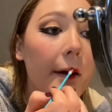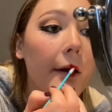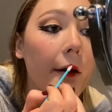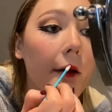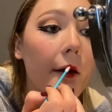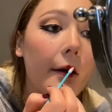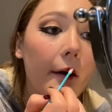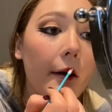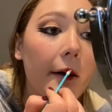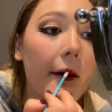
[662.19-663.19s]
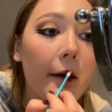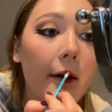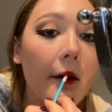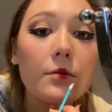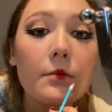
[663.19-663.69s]
one cohesive
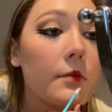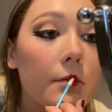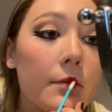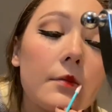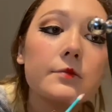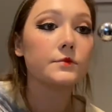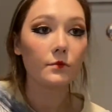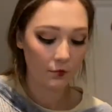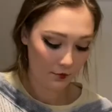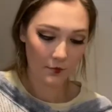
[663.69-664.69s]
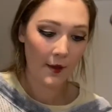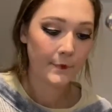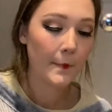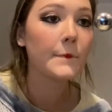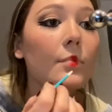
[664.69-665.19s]
look, but you will
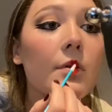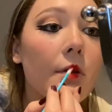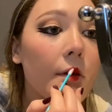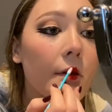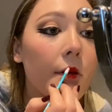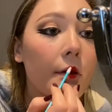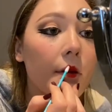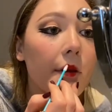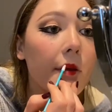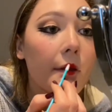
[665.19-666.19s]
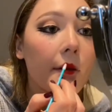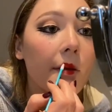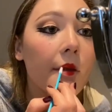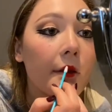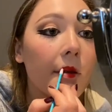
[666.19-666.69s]
not be wearing any
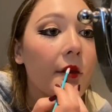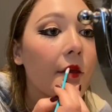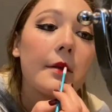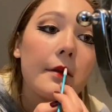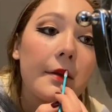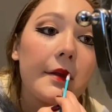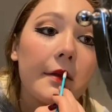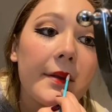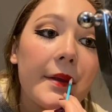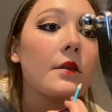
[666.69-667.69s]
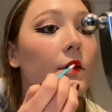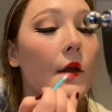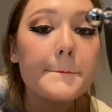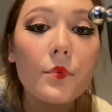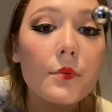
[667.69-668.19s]
type of
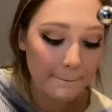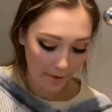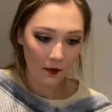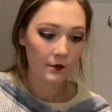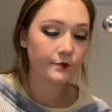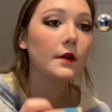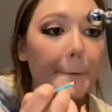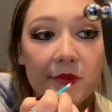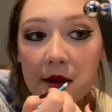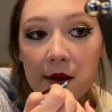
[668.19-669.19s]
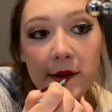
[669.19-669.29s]
lipstick or anything like that.